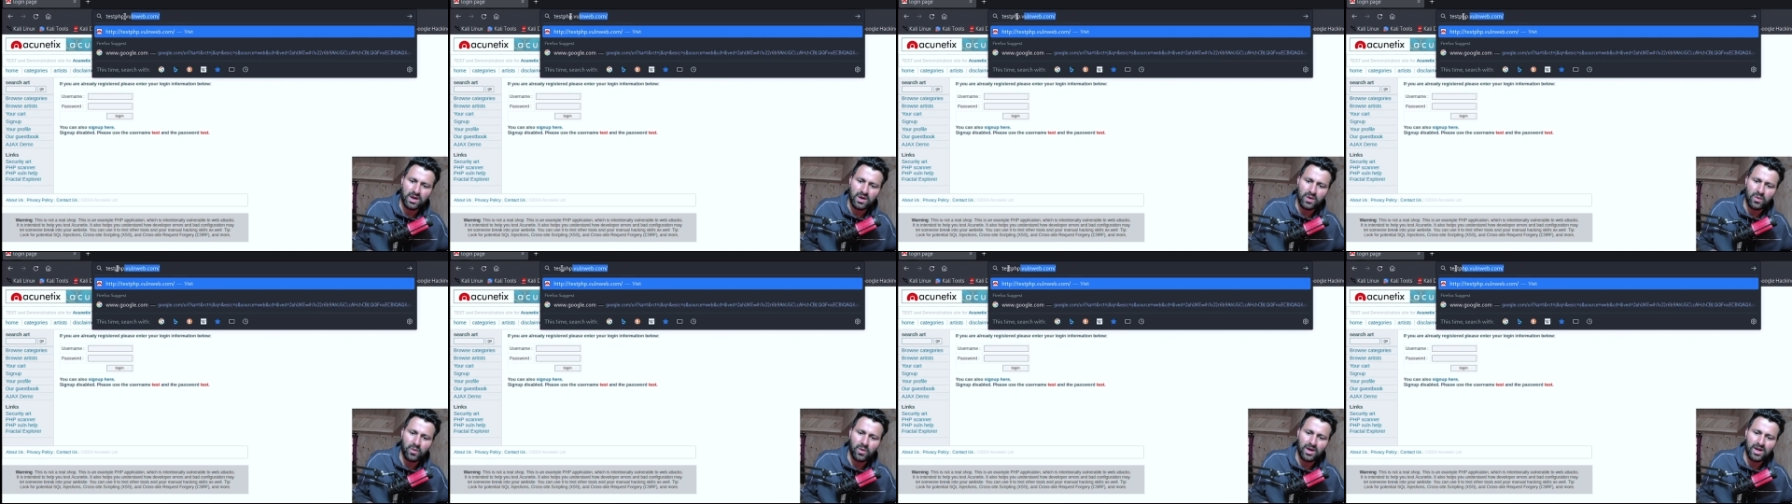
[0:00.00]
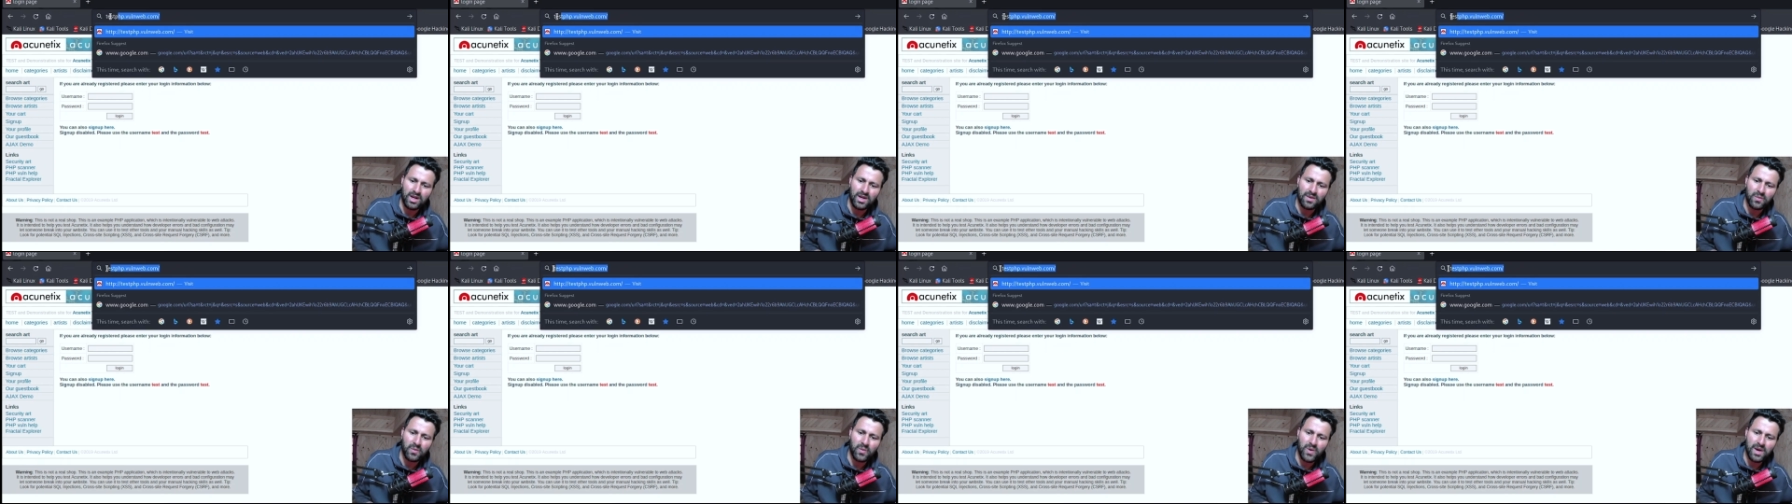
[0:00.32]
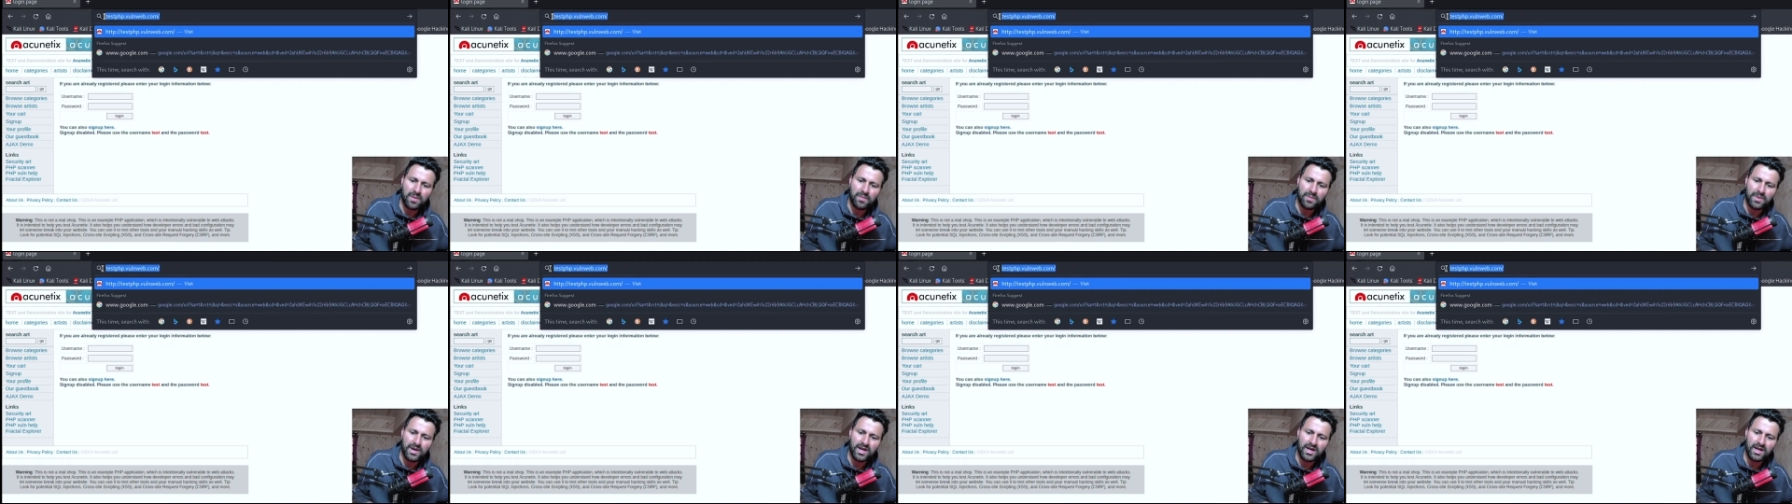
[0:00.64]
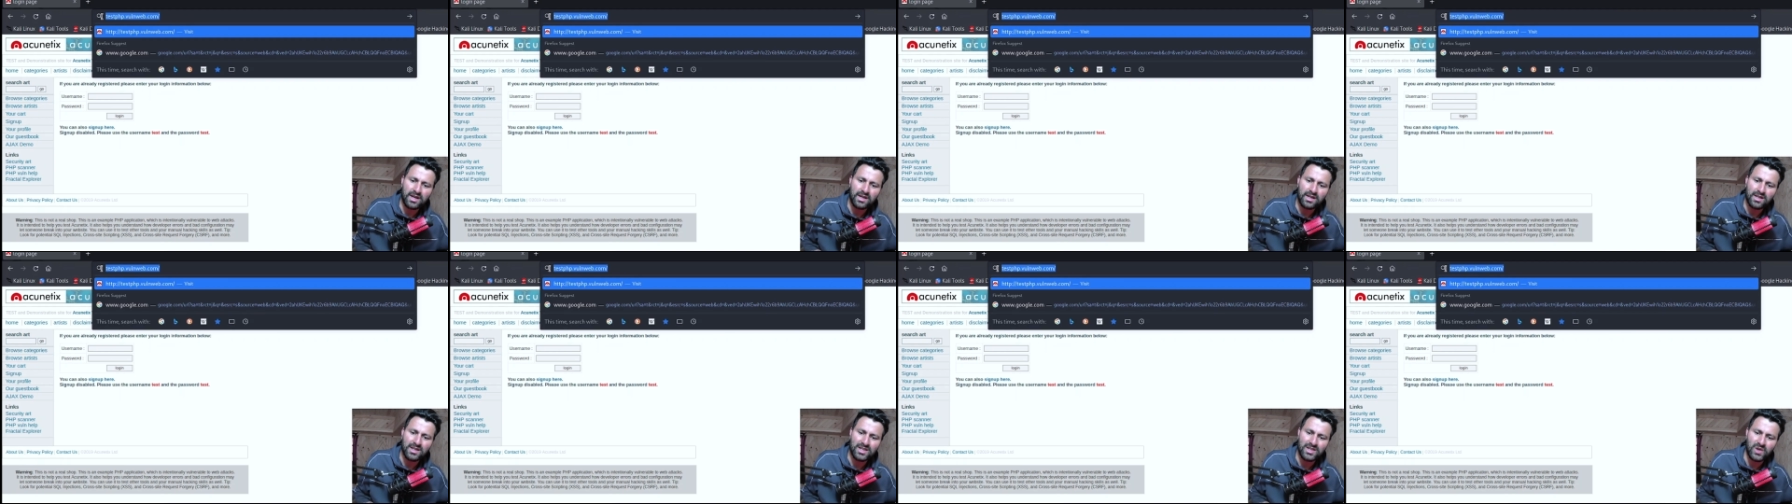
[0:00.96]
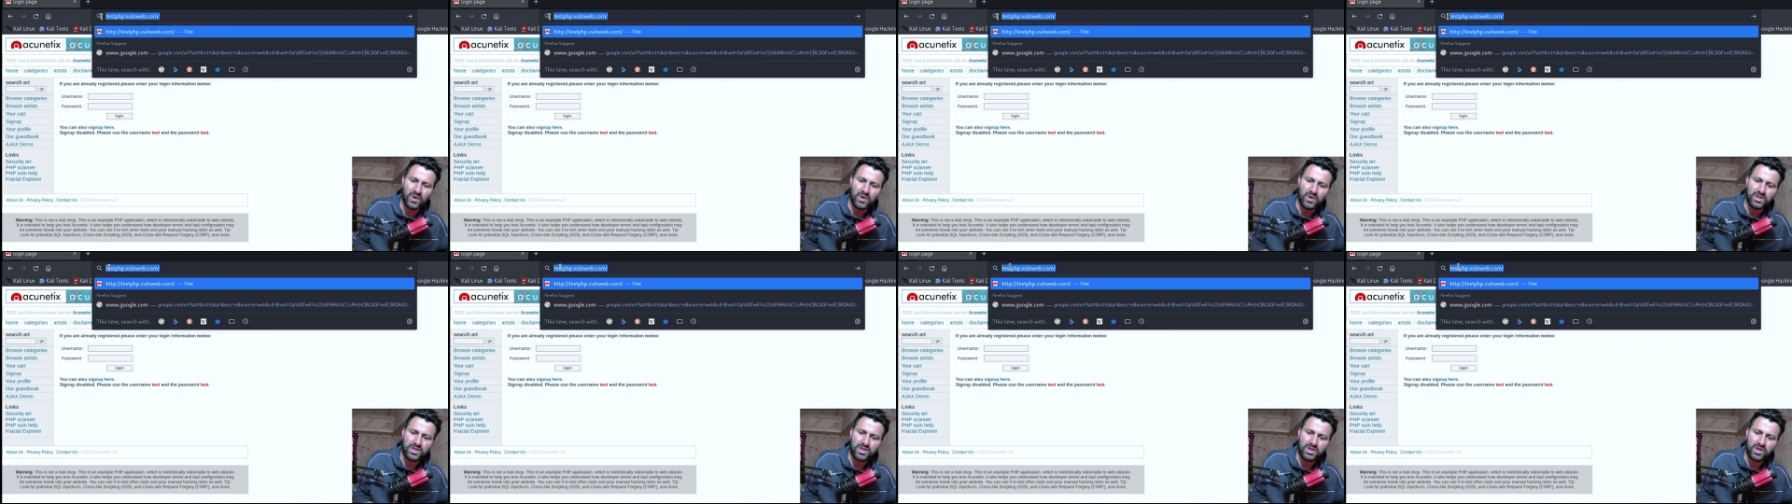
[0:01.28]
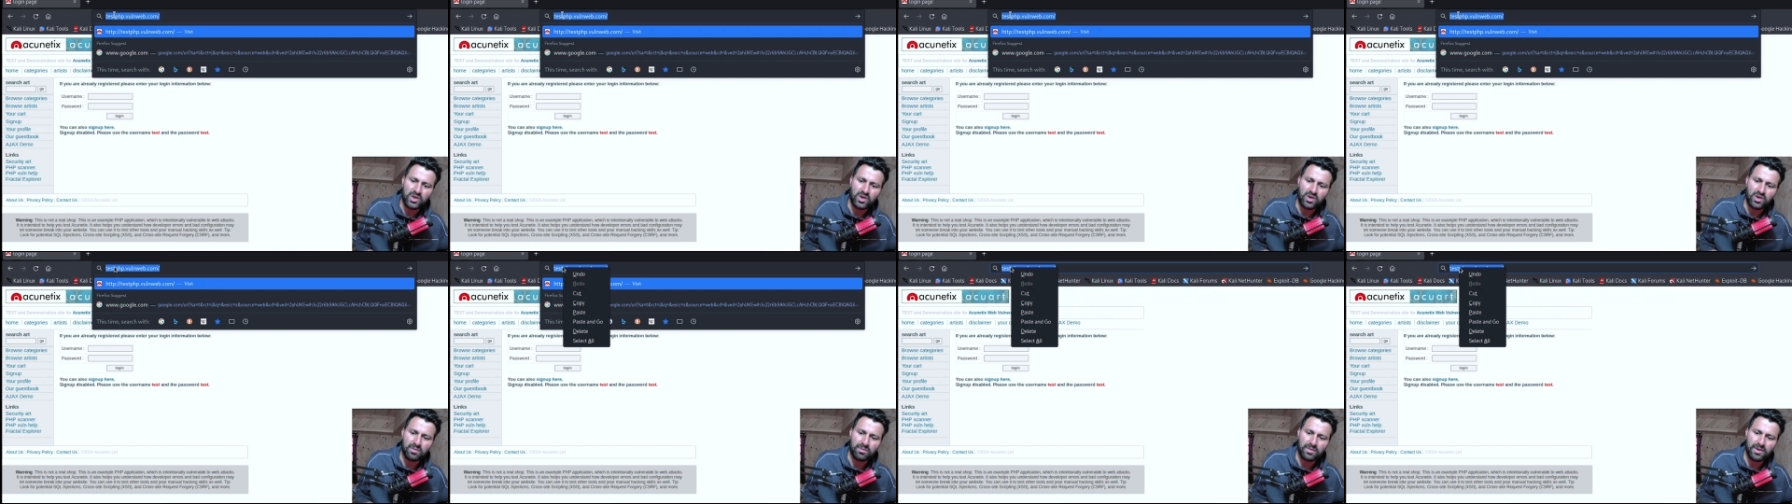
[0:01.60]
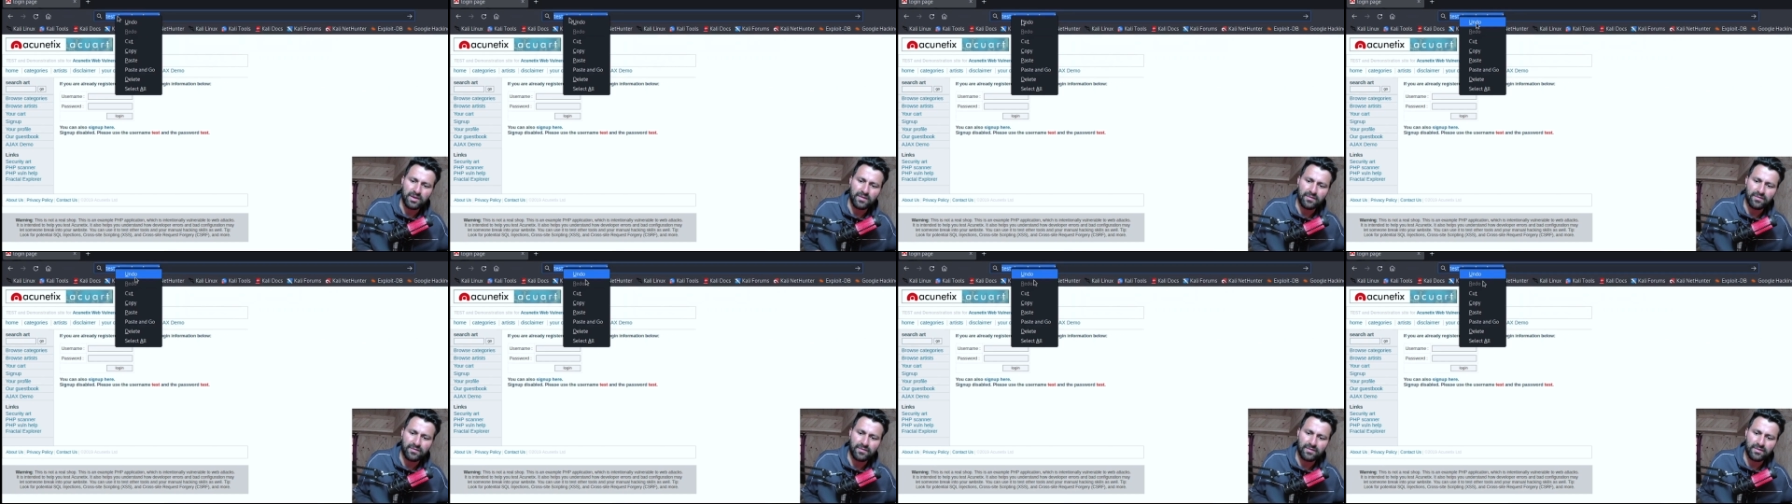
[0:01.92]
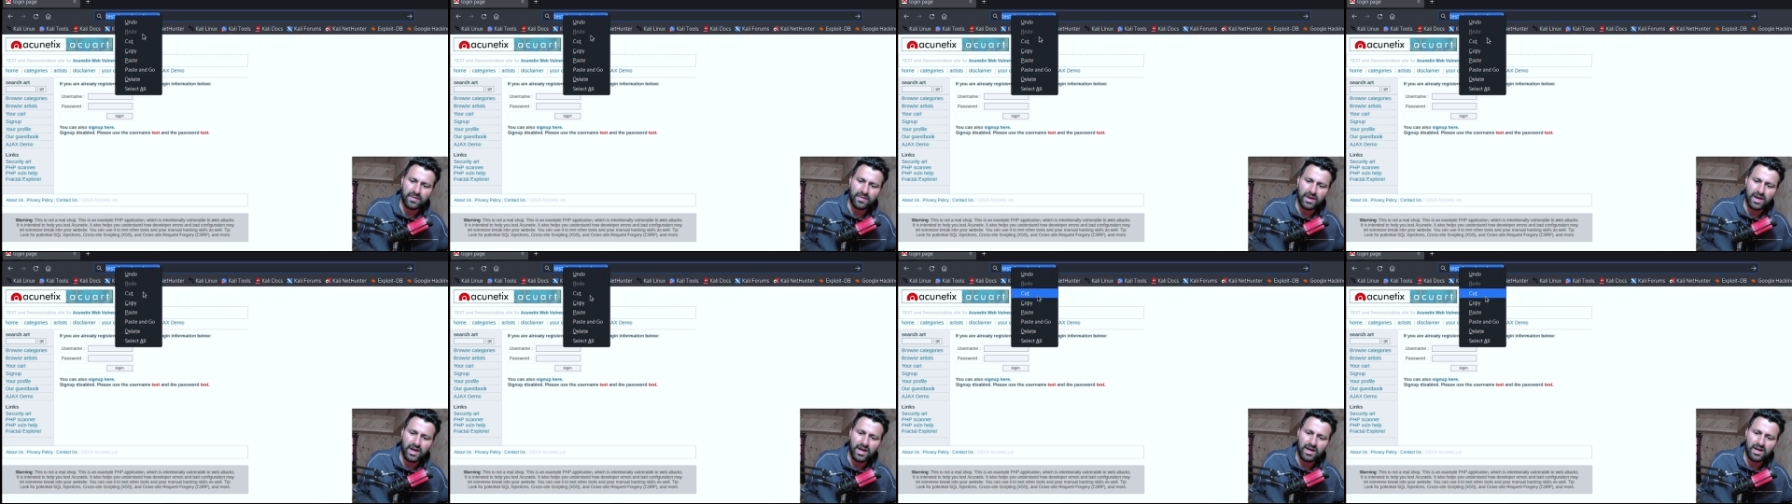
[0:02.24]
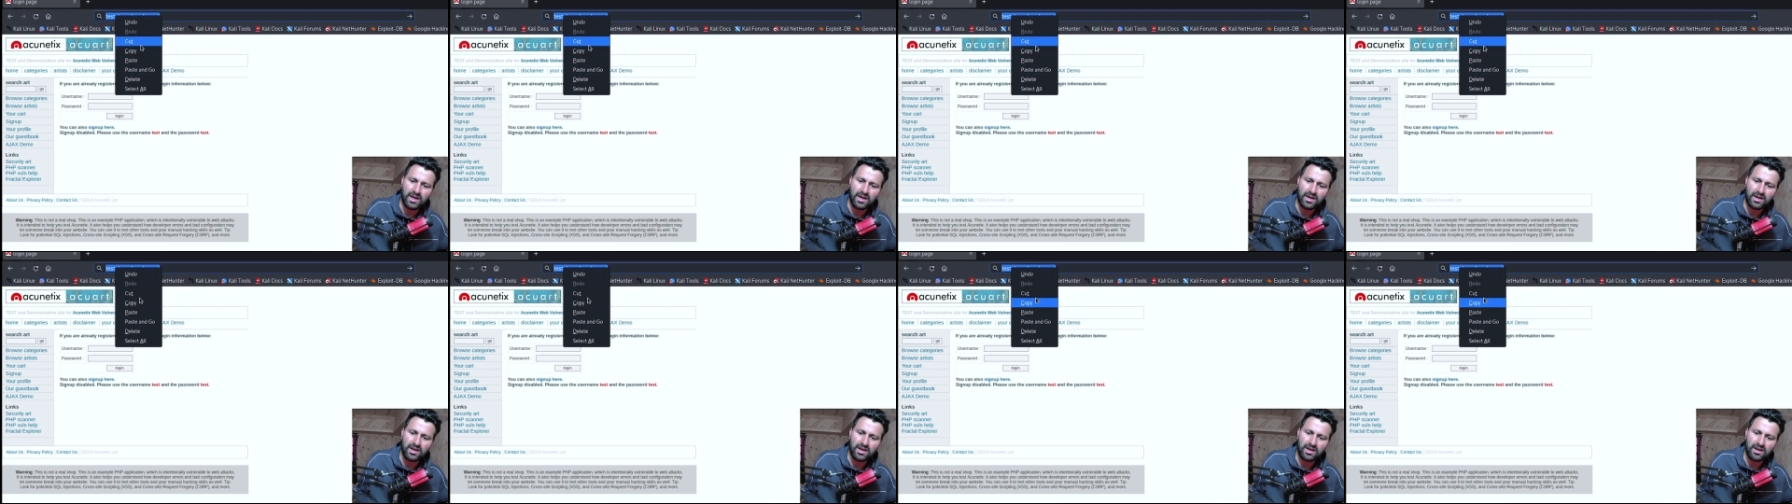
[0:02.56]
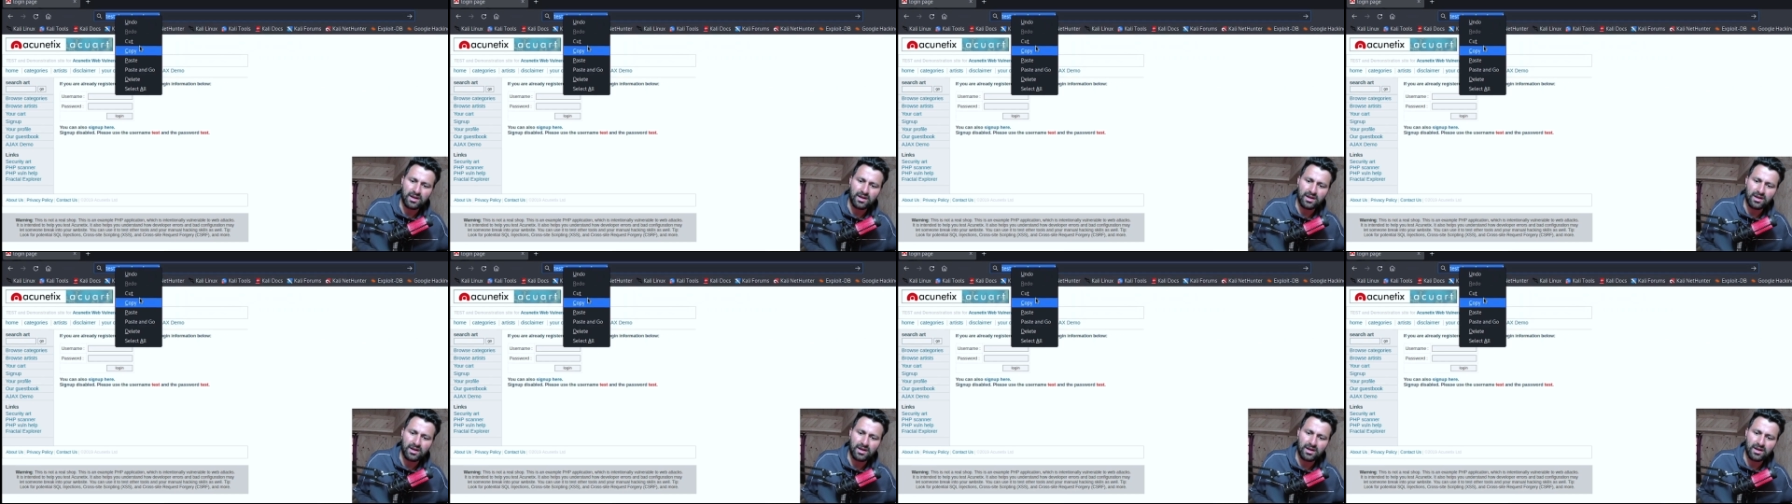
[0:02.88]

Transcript: vuln web dot com, and